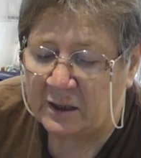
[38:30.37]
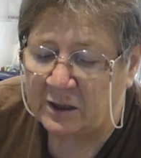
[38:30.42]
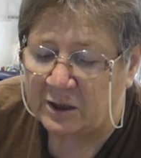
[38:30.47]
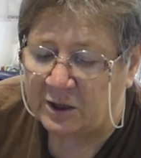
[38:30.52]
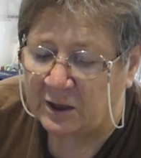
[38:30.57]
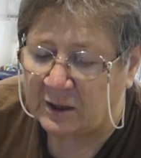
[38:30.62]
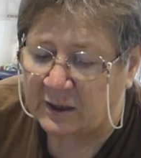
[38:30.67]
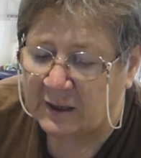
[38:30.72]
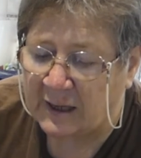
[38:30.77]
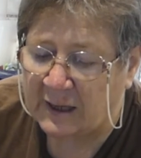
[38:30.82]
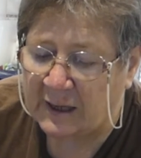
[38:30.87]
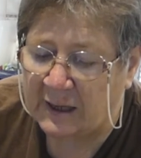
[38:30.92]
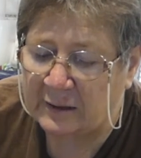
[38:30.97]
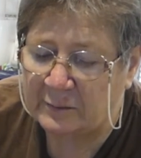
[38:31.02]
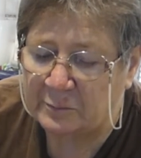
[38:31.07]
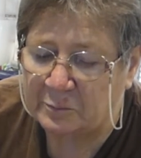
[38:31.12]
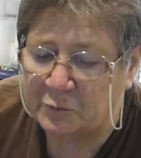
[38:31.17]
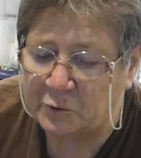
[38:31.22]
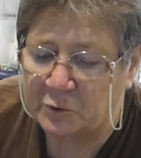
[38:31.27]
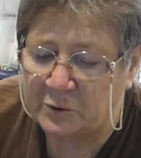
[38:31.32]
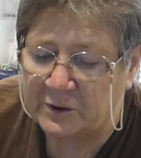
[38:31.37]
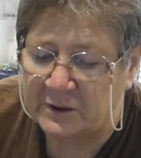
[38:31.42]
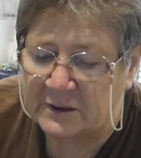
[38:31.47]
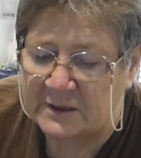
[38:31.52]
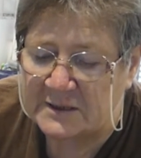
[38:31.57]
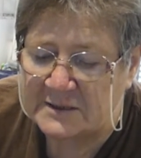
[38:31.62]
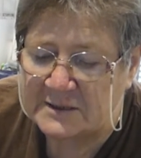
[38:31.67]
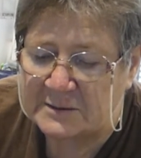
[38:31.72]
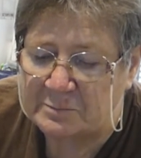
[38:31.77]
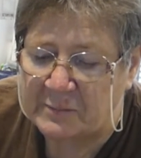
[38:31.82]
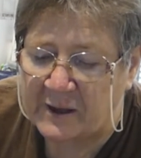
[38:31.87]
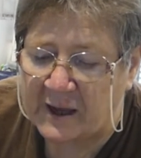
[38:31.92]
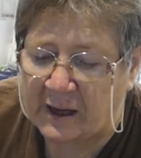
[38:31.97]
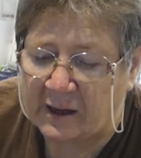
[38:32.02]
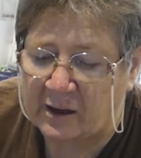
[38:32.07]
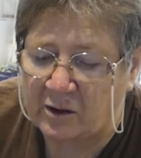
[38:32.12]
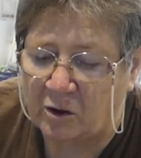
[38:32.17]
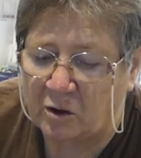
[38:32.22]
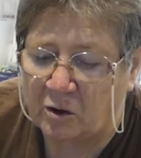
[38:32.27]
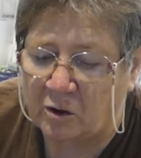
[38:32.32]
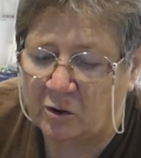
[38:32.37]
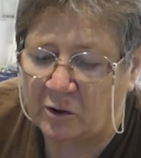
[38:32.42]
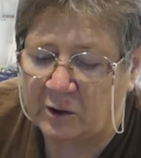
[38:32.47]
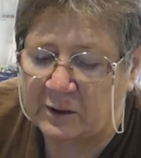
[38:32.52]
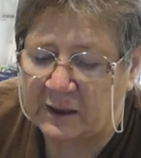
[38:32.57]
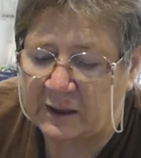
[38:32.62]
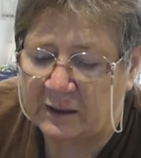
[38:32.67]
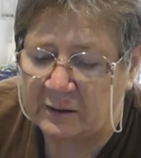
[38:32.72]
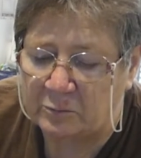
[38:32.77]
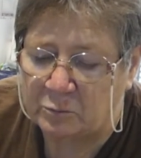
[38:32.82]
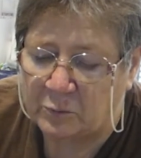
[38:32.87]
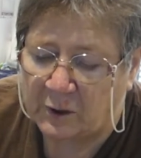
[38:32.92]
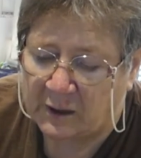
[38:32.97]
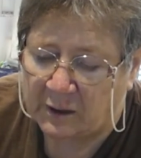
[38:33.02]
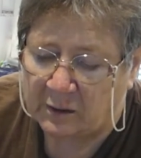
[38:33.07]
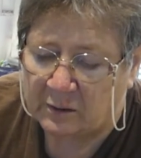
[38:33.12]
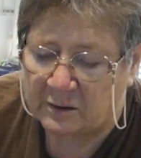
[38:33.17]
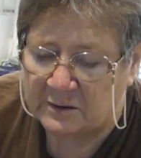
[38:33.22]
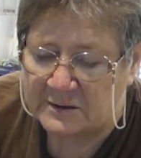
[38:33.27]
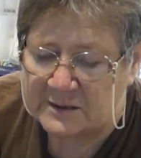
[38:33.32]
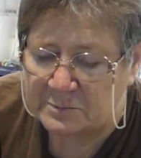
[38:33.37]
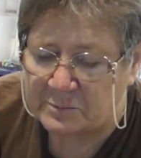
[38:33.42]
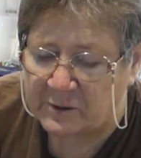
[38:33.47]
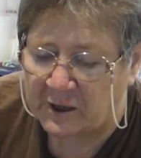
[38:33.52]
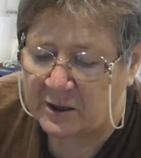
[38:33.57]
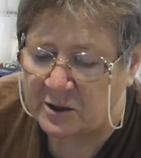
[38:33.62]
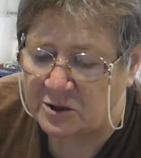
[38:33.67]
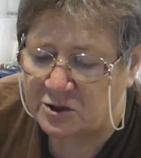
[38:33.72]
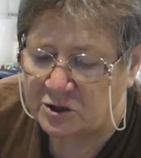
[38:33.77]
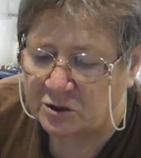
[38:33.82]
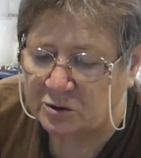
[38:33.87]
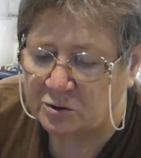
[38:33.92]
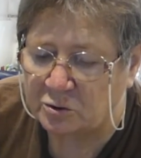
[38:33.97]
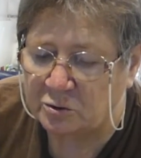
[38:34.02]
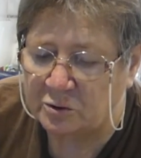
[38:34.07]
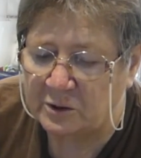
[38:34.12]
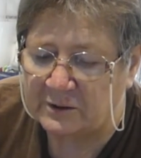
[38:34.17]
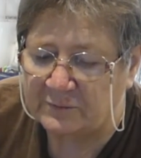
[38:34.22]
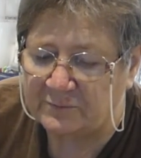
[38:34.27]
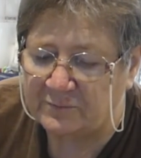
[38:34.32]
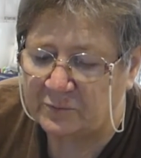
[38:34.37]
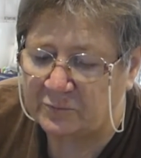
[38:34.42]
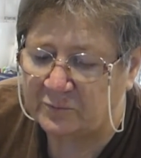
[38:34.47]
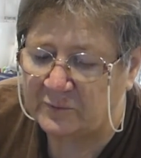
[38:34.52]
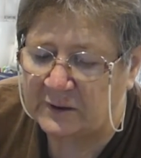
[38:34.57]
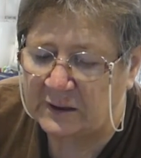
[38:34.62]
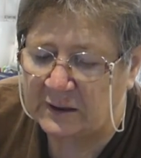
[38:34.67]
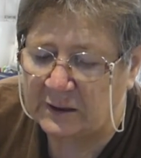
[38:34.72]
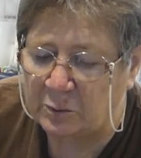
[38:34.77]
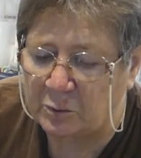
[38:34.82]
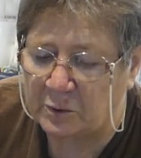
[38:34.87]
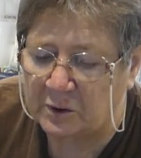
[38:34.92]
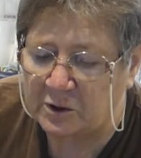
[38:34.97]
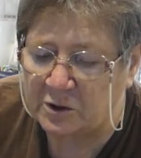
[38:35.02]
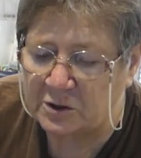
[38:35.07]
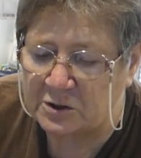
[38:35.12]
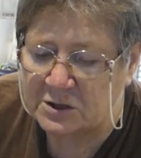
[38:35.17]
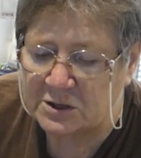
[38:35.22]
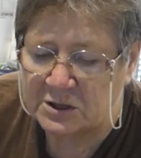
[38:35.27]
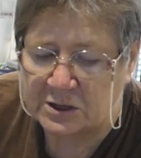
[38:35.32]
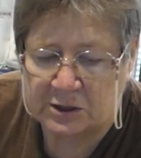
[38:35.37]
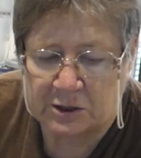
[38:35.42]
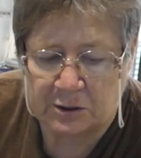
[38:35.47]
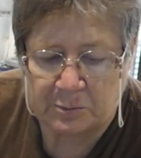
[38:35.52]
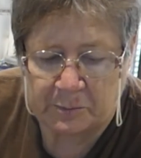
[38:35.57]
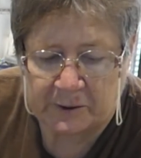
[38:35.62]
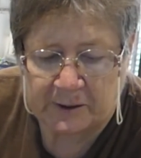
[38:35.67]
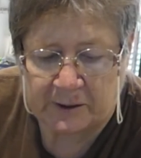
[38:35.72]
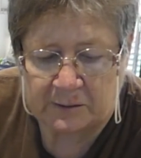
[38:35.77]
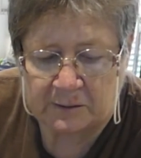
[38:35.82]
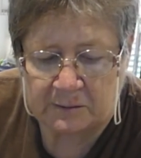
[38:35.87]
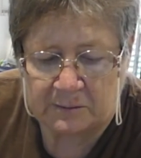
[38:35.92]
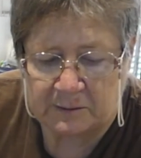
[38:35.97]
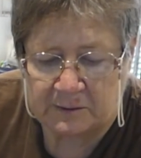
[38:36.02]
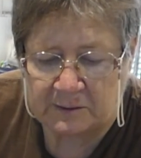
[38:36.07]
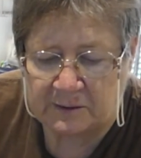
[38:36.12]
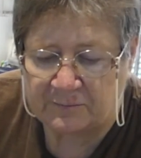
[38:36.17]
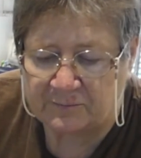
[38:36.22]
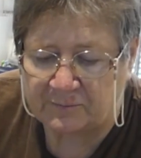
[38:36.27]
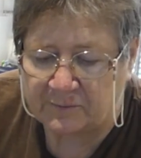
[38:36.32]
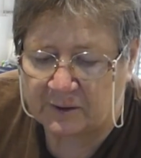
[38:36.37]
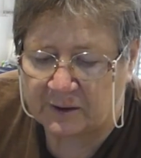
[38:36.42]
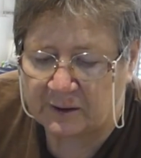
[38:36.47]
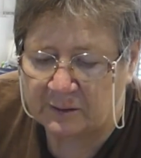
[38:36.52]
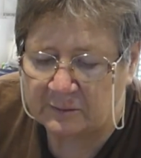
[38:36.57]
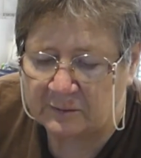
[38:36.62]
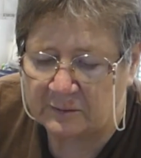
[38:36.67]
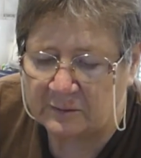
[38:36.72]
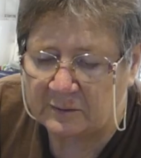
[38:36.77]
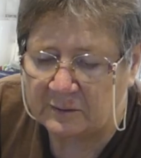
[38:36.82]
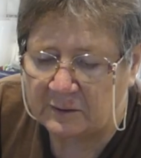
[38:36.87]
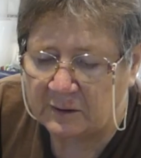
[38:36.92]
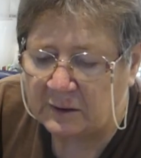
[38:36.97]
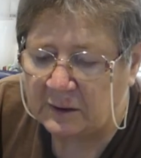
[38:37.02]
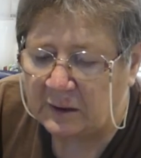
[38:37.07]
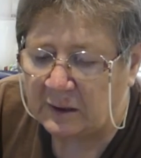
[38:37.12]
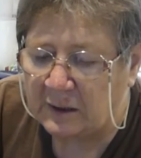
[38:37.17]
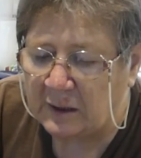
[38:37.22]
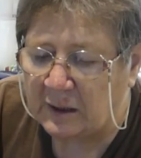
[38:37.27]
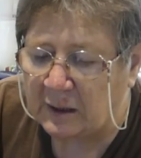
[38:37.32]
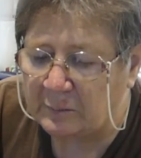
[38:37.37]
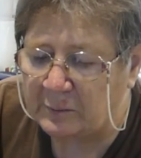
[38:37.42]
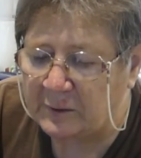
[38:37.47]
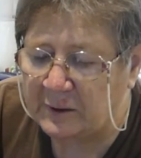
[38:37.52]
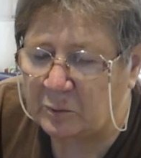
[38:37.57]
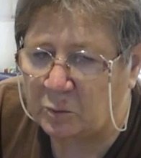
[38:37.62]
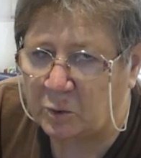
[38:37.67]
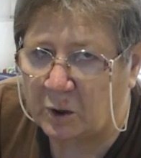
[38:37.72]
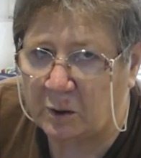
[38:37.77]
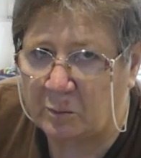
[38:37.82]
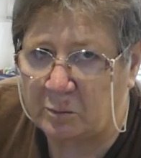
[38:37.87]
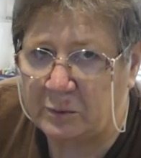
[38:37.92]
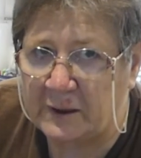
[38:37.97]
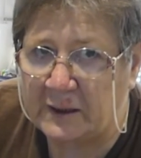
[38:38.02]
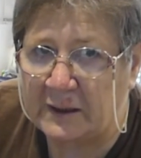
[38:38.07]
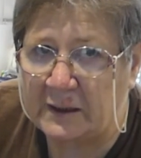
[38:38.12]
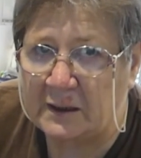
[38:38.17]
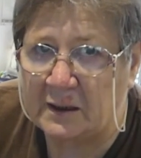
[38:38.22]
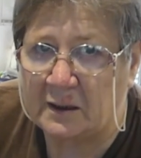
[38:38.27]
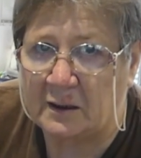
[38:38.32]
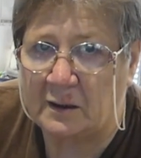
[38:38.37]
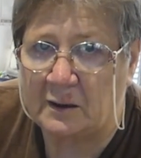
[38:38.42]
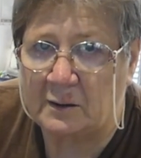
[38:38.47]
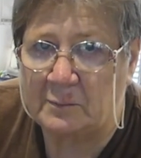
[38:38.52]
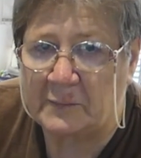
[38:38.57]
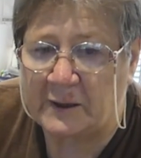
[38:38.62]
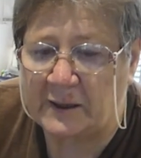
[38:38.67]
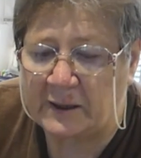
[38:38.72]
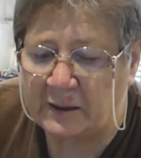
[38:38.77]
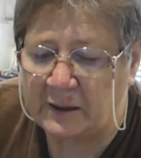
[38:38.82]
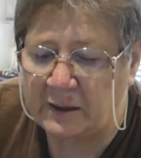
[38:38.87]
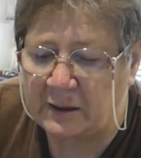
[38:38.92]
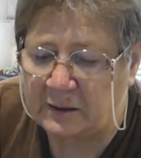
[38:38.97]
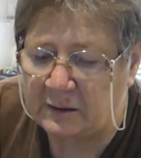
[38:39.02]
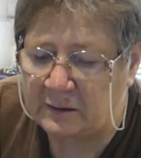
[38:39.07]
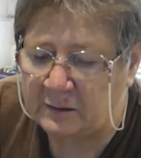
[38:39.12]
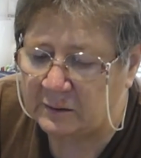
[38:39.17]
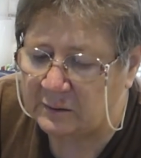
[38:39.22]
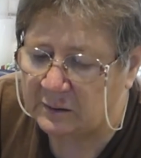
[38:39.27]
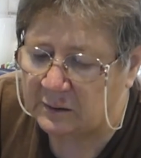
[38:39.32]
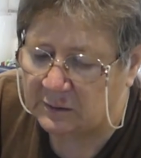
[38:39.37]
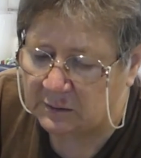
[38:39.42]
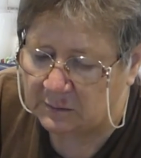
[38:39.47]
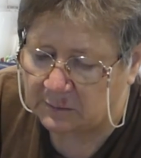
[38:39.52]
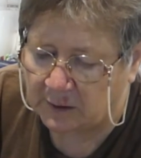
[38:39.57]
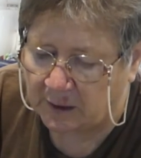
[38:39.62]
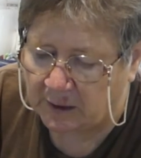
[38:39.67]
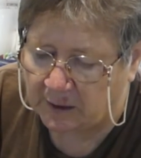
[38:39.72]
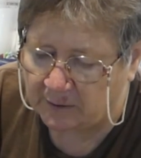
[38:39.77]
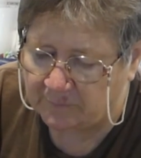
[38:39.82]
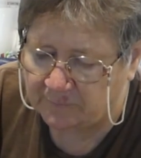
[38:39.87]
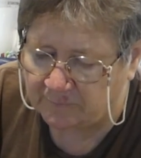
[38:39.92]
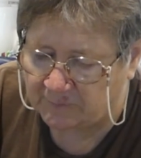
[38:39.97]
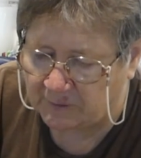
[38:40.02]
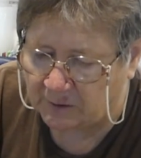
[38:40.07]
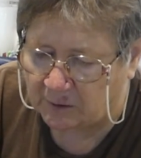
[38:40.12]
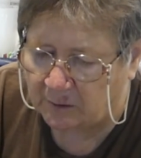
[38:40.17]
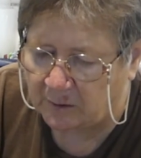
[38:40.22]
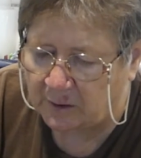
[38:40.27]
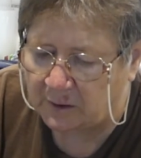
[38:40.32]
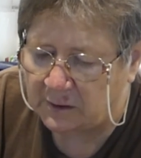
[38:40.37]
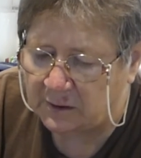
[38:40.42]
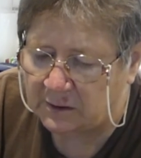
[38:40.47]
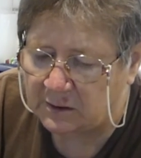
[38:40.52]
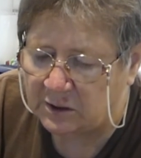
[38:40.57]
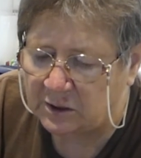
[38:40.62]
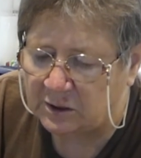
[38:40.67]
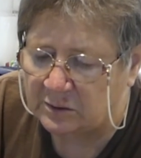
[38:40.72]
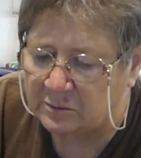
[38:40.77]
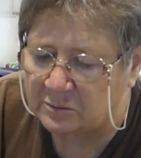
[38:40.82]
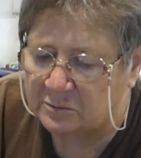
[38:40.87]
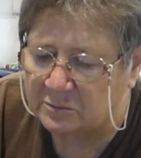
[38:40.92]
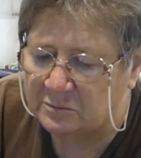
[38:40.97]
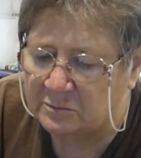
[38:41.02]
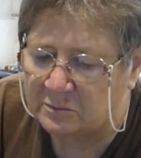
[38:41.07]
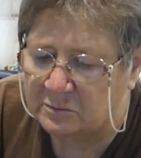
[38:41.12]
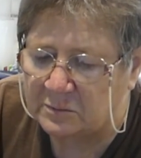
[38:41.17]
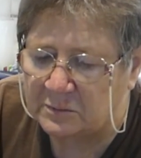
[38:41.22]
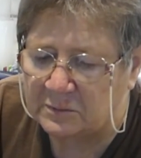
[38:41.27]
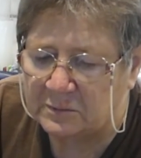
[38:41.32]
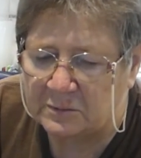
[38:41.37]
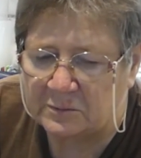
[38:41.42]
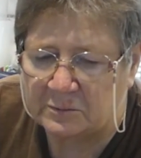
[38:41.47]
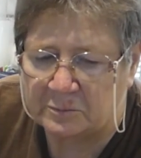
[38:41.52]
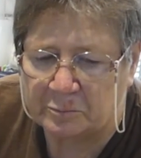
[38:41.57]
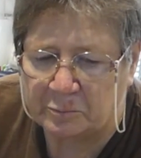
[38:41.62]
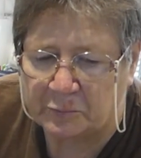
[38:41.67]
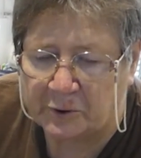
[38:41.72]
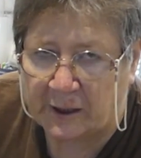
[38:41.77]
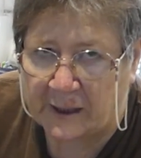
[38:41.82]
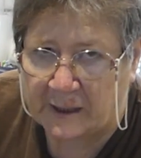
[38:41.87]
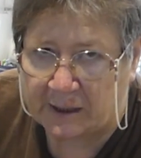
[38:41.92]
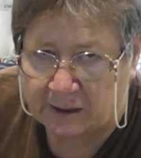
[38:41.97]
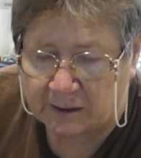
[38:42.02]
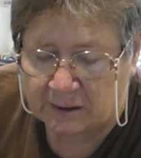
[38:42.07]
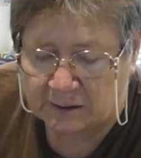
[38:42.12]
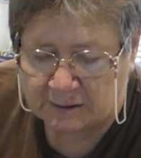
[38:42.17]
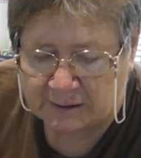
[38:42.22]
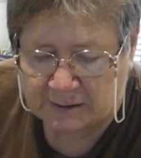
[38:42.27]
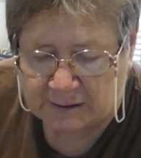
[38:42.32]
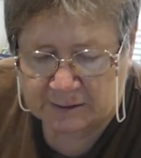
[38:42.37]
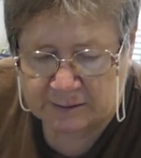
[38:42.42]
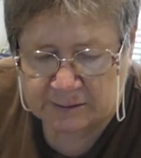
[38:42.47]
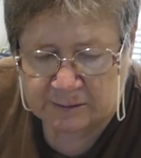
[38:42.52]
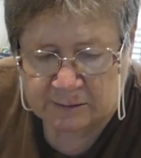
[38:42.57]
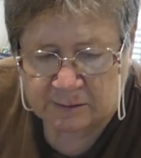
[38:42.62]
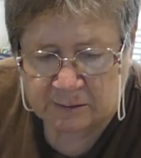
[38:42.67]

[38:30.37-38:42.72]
You can't put this back on, well, I suppose you could if you really wanted to, but if you're a bit wobbly like me, it'll go flying and you'll break your lid.